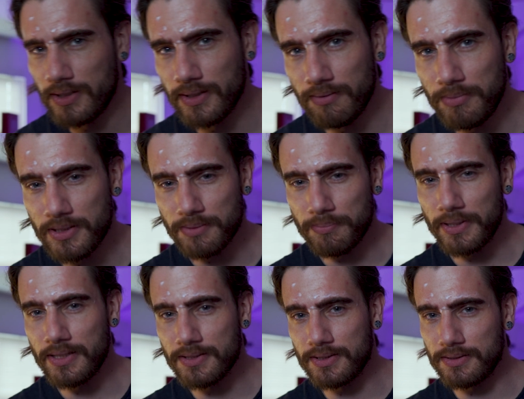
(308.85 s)
and give me some
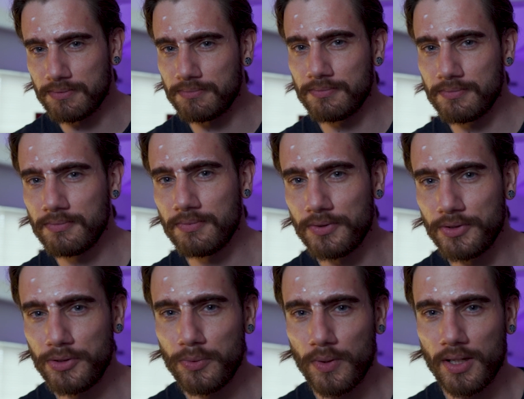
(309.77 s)
things to
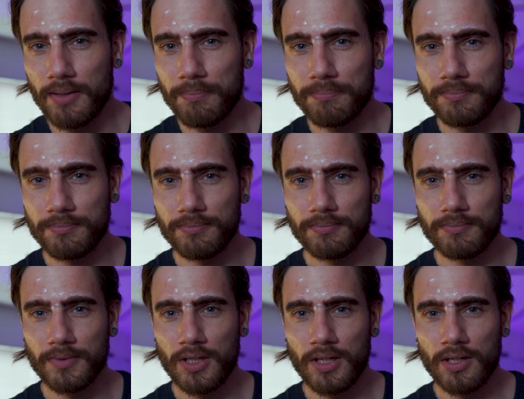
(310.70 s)
do while
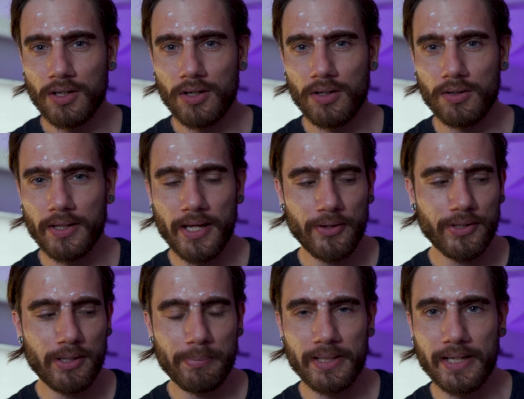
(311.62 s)
all held
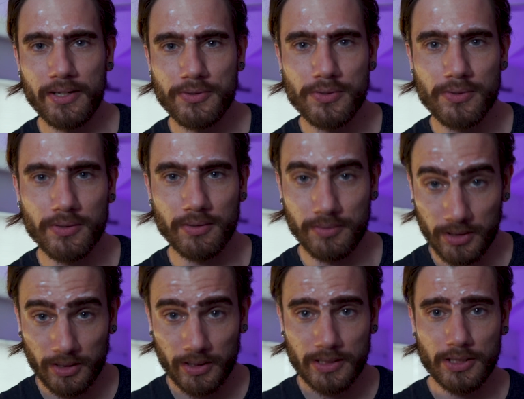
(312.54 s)
up in the household of
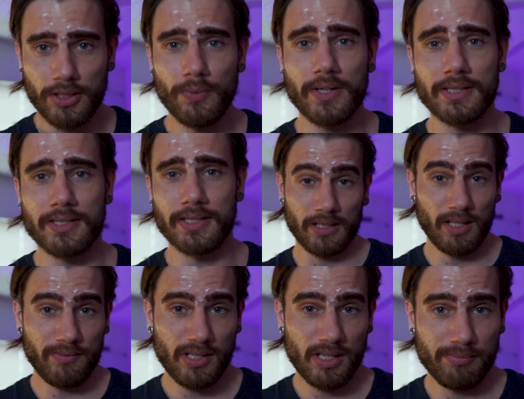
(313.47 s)
seeing things that you want to see. I'd
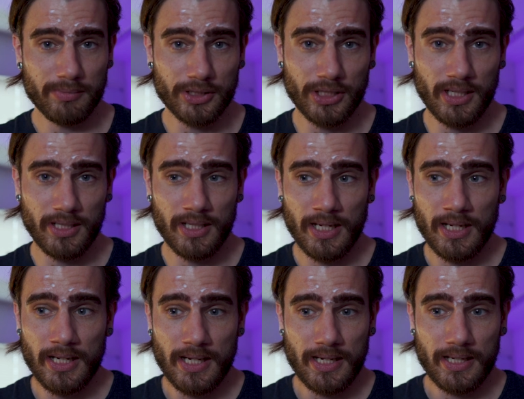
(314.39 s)
love to give them a shot,
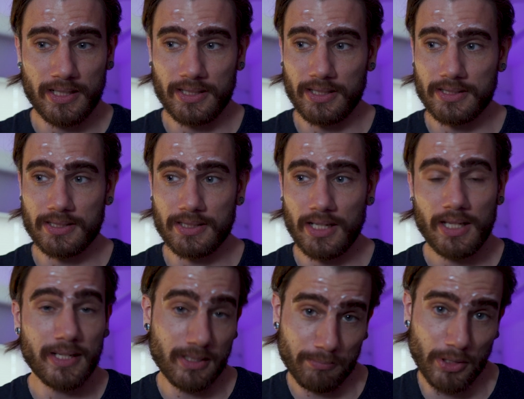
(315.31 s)
and it's not
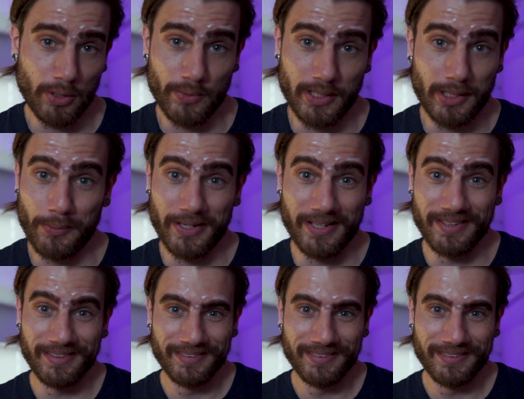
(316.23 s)
like I'm going anywhere.